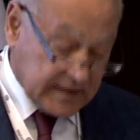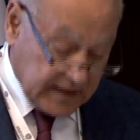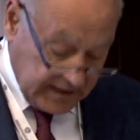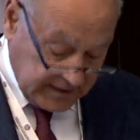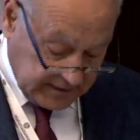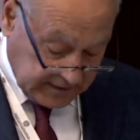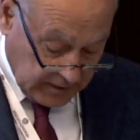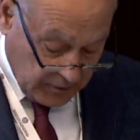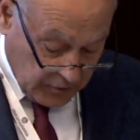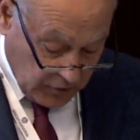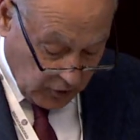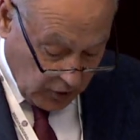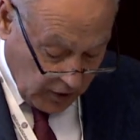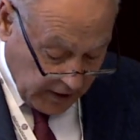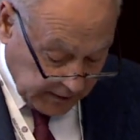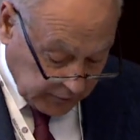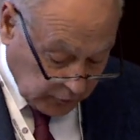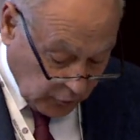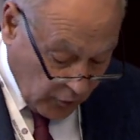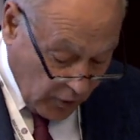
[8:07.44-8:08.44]

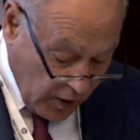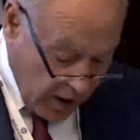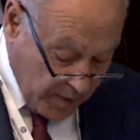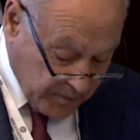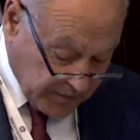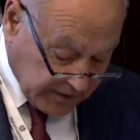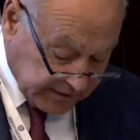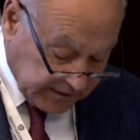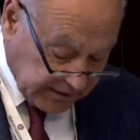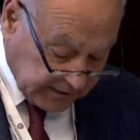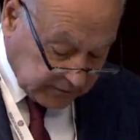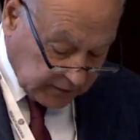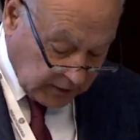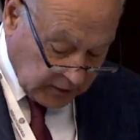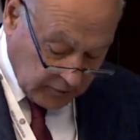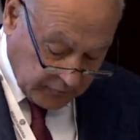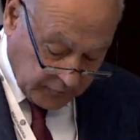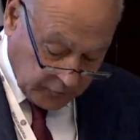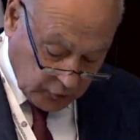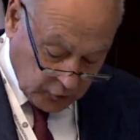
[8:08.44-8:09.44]
patterns, that
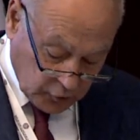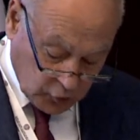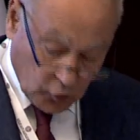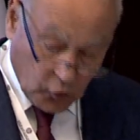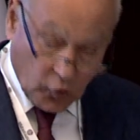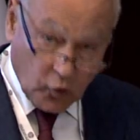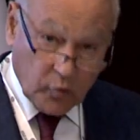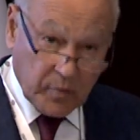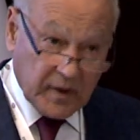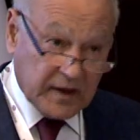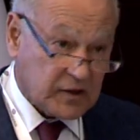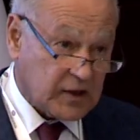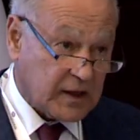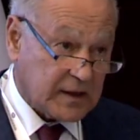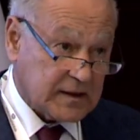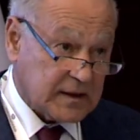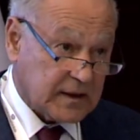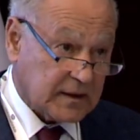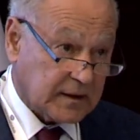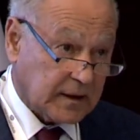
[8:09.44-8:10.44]
predicting those patterns
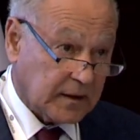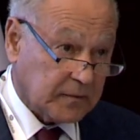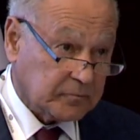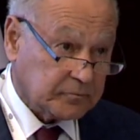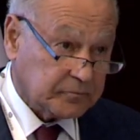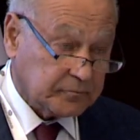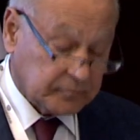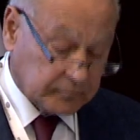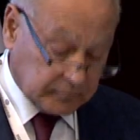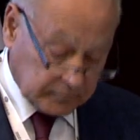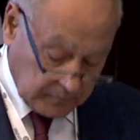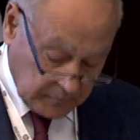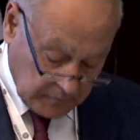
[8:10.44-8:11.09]
is very